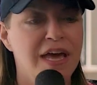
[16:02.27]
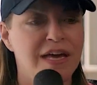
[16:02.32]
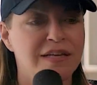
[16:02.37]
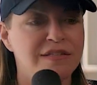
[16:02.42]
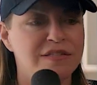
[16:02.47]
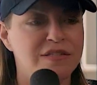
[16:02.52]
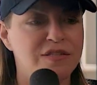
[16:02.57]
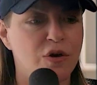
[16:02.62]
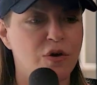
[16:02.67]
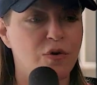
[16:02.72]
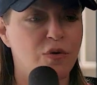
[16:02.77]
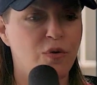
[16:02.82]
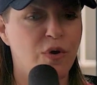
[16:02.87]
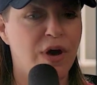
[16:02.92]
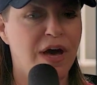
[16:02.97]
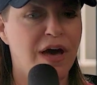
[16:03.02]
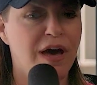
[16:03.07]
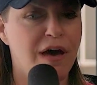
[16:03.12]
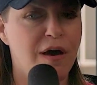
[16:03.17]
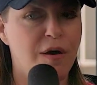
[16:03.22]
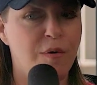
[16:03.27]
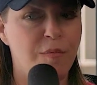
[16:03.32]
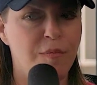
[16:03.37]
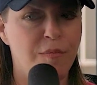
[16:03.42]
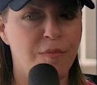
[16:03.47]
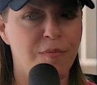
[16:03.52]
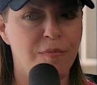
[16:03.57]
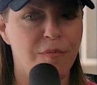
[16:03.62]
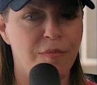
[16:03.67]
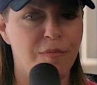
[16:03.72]
And so
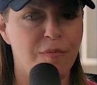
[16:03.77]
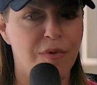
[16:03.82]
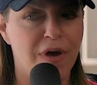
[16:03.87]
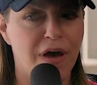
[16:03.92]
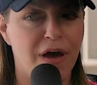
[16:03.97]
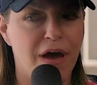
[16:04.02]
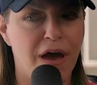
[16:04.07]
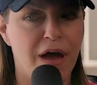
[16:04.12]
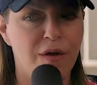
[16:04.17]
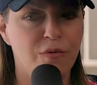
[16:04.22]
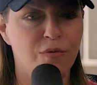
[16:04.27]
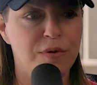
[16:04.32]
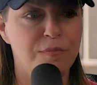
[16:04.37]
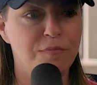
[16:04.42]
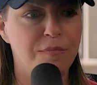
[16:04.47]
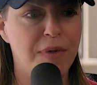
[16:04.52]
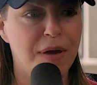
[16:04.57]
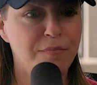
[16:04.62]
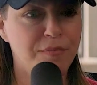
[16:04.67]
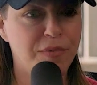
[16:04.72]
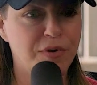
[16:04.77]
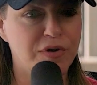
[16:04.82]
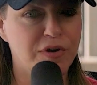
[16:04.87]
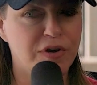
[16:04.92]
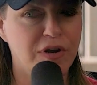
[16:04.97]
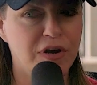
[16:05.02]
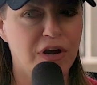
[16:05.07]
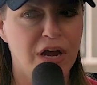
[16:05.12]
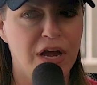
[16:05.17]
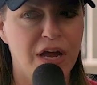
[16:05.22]
I
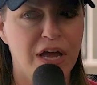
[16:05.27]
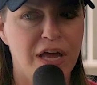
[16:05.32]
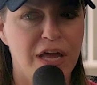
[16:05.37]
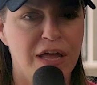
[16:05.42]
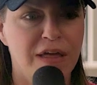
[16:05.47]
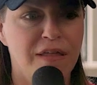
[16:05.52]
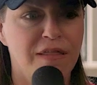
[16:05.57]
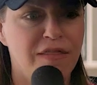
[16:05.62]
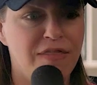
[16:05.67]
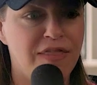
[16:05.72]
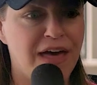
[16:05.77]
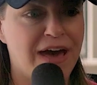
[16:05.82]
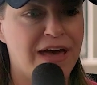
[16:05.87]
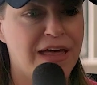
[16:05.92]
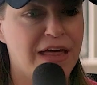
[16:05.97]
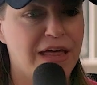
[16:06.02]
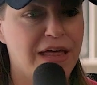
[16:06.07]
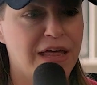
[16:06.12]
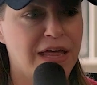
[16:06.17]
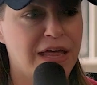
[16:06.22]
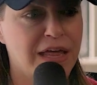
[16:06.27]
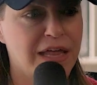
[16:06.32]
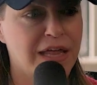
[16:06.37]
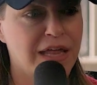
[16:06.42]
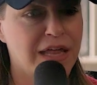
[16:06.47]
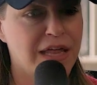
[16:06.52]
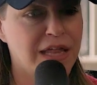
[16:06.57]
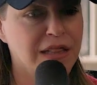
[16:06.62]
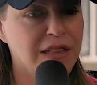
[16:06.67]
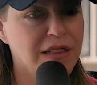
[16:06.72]
remember that
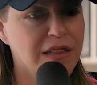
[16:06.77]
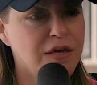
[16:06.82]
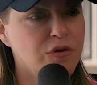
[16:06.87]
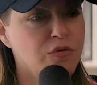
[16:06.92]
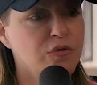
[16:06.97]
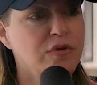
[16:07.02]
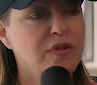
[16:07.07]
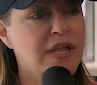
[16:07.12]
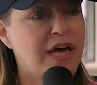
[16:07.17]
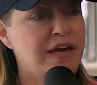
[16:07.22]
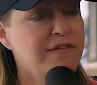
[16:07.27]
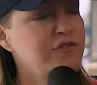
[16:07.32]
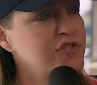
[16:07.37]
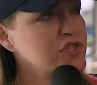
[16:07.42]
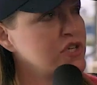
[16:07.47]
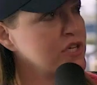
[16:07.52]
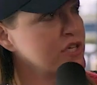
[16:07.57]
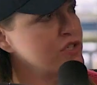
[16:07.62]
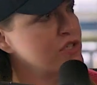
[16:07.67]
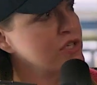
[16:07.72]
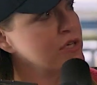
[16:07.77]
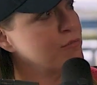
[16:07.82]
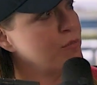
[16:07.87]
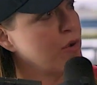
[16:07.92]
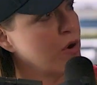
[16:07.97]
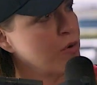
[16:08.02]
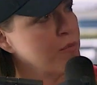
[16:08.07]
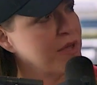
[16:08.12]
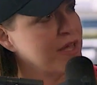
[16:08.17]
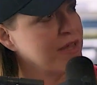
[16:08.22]
literal life changing
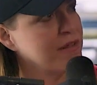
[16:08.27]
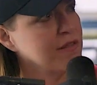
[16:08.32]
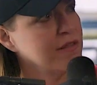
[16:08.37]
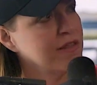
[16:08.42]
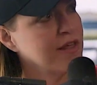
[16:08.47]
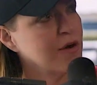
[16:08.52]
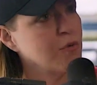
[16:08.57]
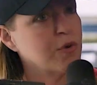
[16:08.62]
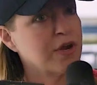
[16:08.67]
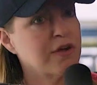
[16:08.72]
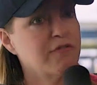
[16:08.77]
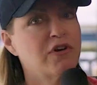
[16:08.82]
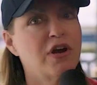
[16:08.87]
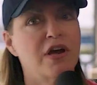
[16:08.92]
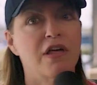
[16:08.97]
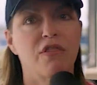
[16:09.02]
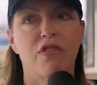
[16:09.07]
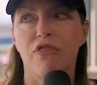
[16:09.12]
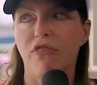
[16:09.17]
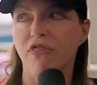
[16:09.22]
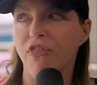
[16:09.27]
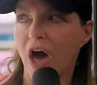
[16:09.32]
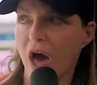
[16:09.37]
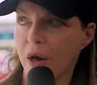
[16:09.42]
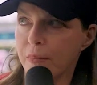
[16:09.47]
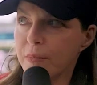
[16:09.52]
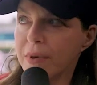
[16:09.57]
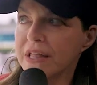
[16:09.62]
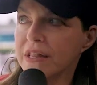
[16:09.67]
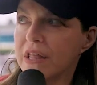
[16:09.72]
moment that whatever I
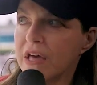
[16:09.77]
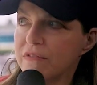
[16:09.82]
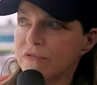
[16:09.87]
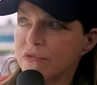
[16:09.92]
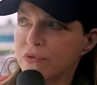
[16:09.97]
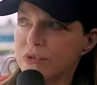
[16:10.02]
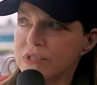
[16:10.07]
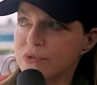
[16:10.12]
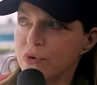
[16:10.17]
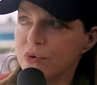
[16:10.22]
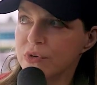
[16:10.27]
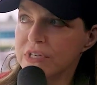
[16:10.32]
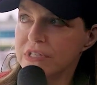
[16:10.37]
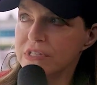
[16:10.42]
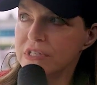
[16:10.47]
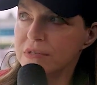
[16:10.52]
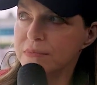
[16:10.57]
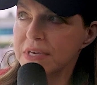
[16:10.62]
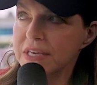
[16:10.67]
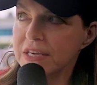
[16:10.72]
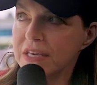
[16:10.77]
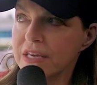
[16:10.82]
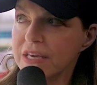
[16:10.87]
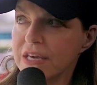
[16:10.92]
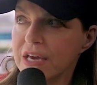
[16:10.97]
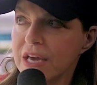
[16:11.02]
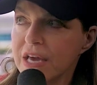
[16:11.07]
thought my life was going to be,